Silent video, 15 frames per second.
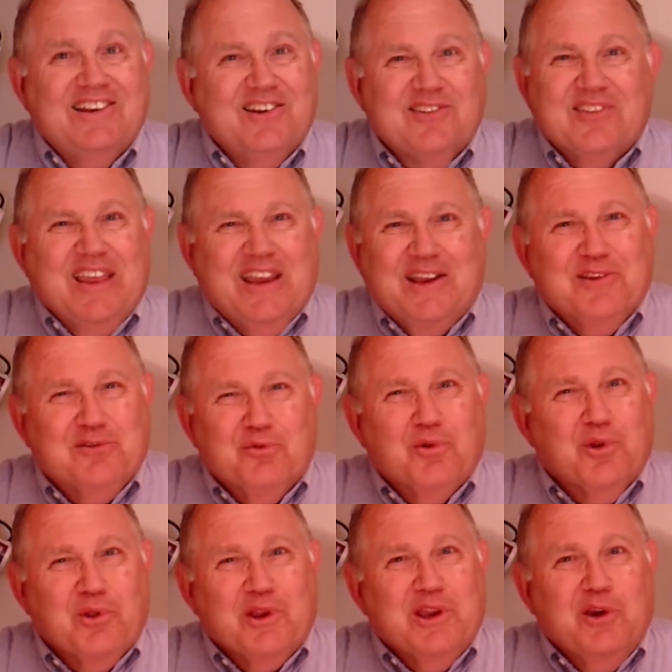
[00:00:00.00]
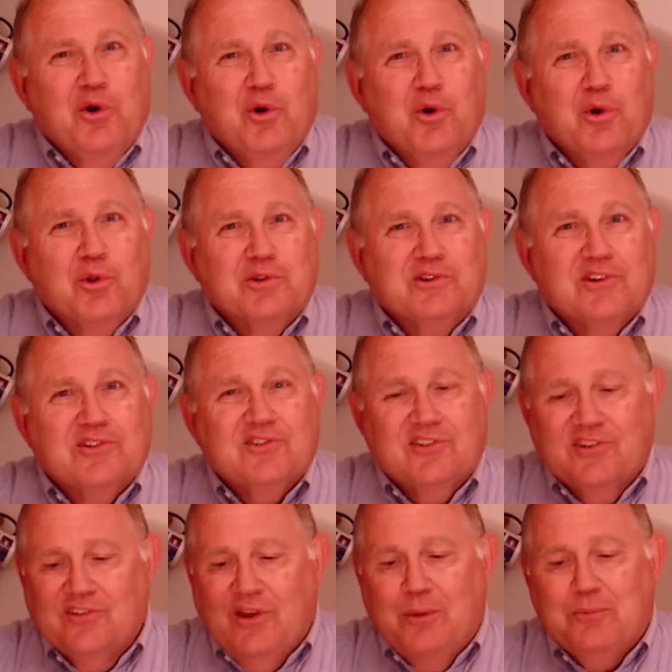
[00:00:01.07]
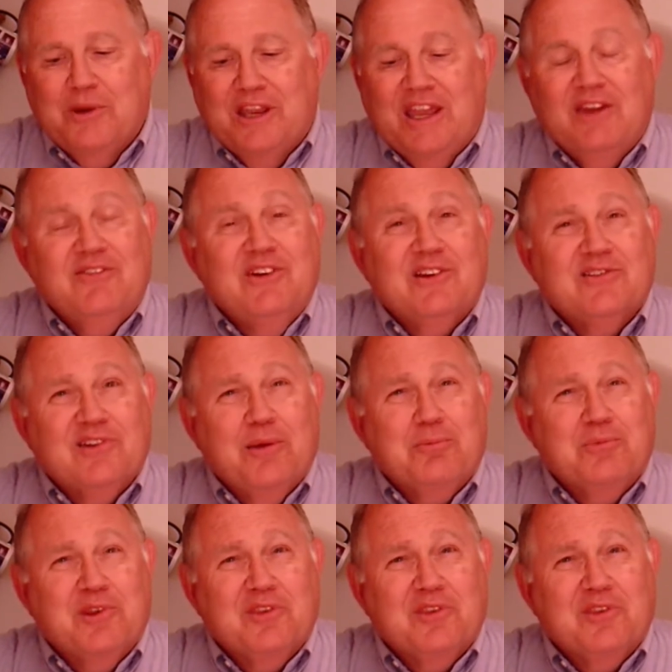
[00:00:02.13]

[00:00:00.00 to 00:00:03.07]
think it's really cool, just something to give you something to